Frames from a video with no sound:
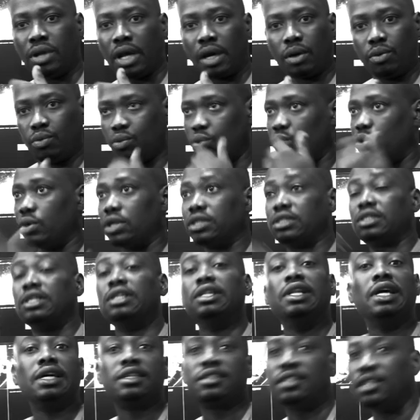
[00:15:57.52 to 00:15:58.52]
like, what is the
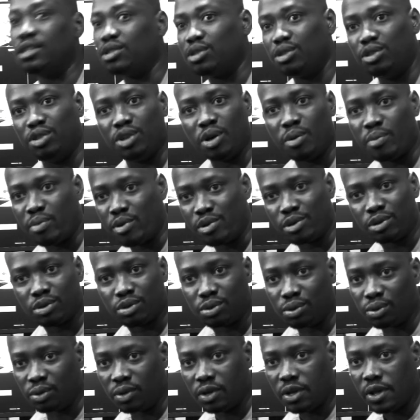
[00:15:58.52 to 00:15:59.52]
next thing to jump
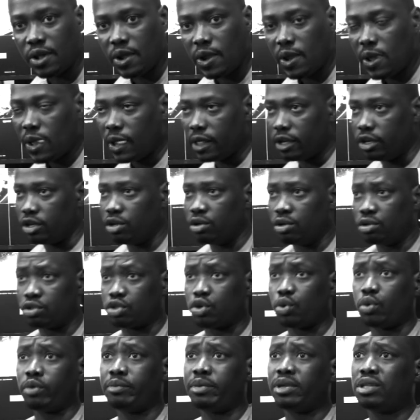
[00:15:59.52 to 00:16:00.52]
onto, you know.
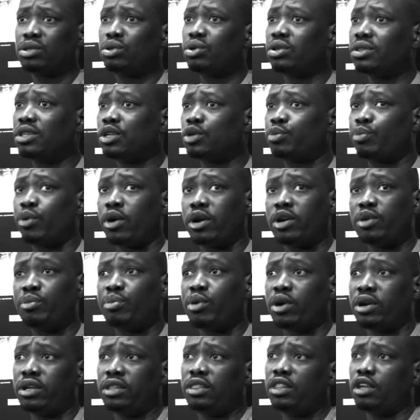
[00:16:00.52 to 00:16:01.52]
So we've been doing this party
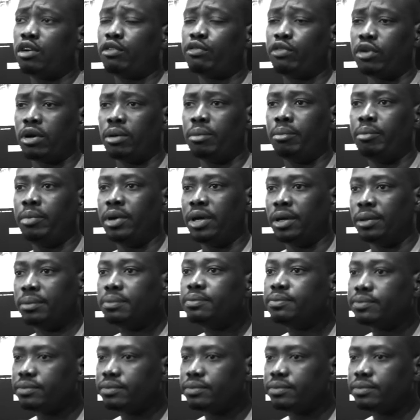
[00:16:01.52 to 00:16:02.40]
thing for a bit,